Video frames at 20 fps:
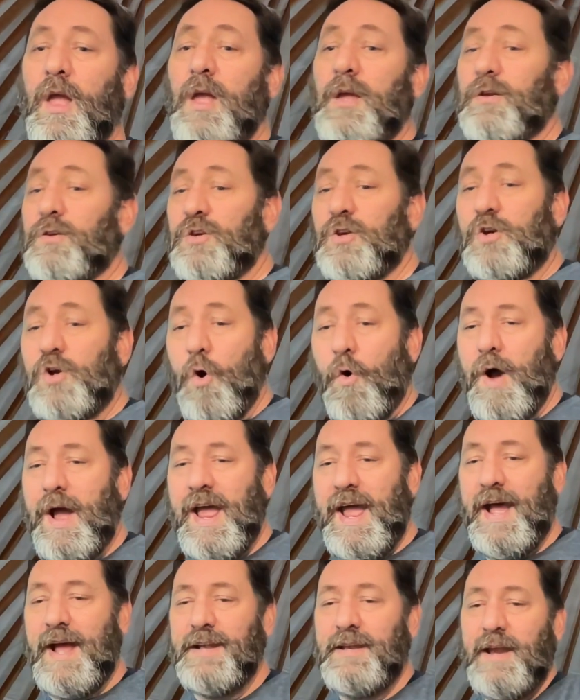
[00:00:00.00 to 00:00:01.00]
you go
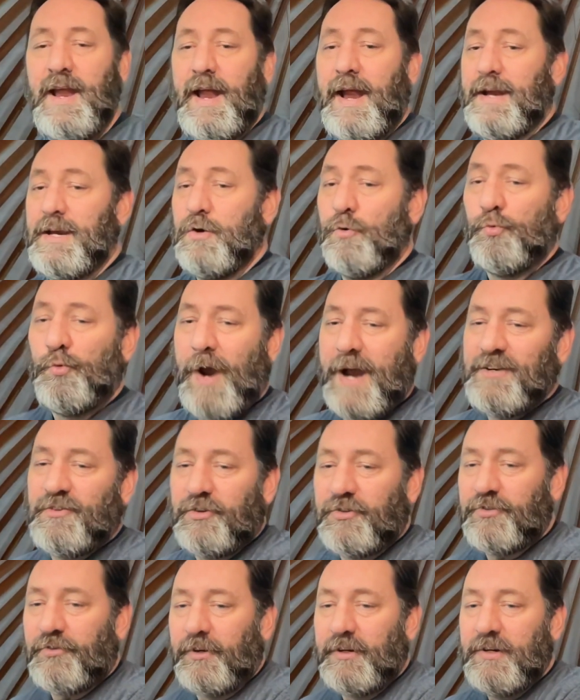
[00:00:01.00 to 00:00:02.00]
ahead and you
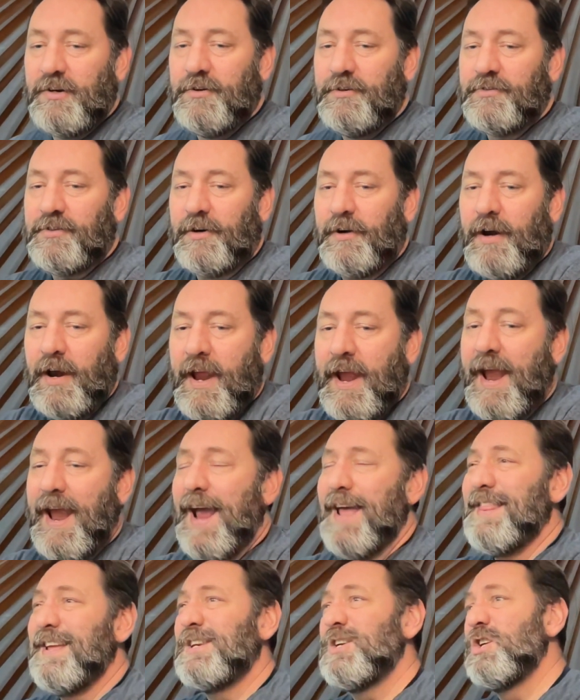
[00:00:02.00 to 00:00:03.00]
register a user
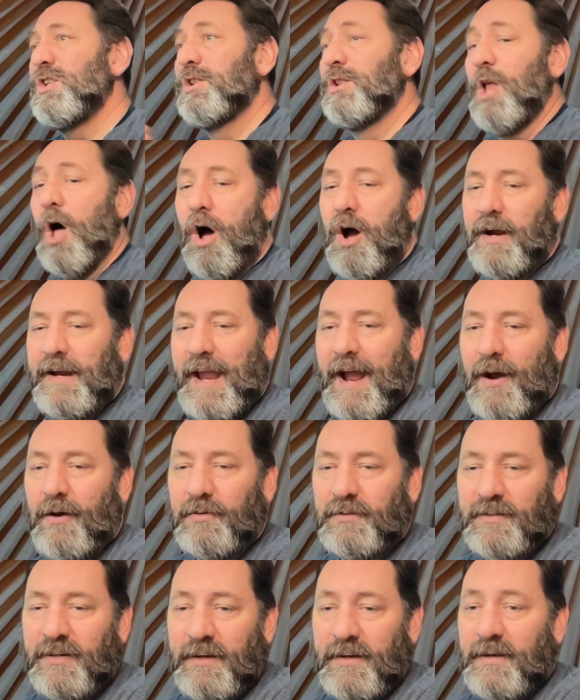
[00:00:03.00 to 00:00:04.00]
and then you log
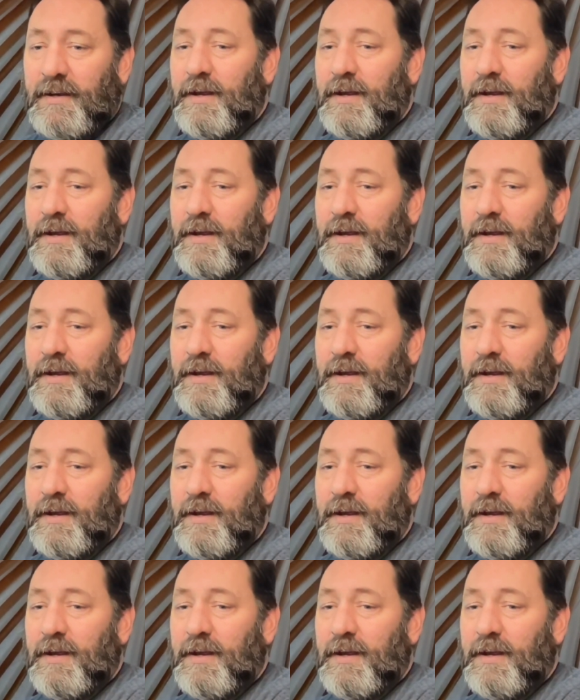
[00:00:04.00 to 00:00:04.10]
out,